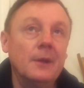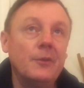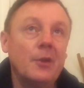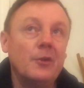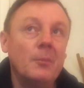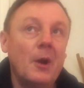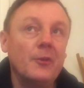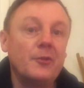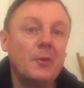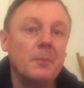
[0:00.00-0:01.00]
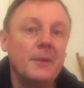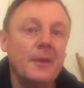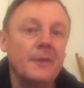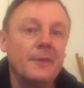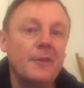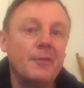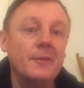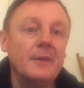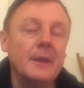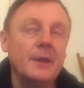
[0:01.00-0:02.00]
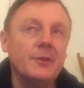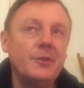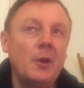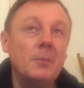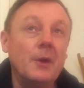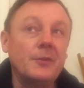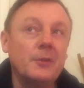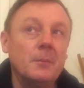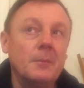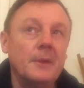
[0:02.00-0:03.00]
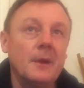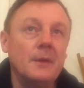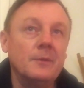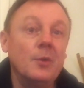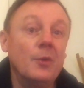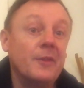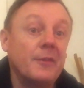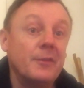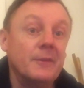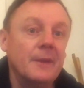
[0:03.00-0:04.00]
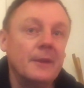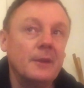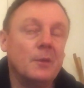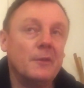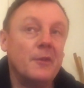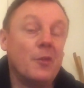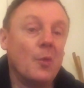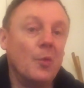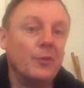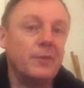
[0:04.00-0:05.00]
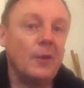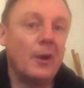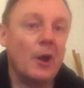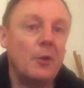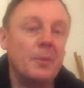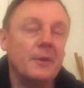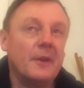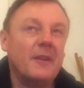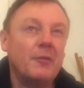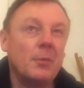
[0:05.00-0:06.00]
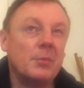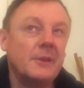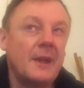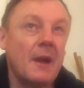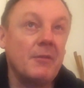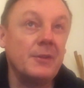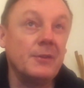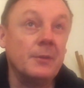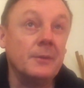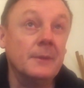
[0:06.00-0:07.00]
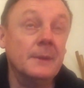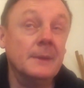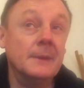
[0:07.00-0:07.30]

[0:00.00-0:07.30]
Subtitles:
So much can be done differently, and so much can be done not differently. You know, if the doors fly open and everybody carries on